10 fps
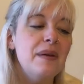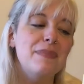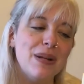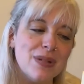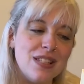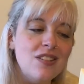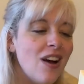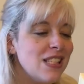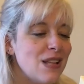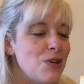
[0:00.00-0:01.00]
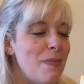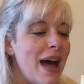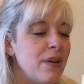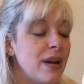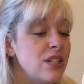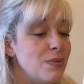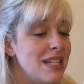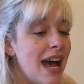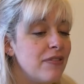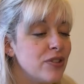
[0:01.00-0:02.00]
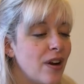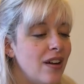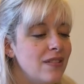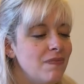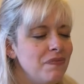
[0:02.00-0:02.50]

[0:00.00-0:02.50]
But it was not such a bad arrangement after all.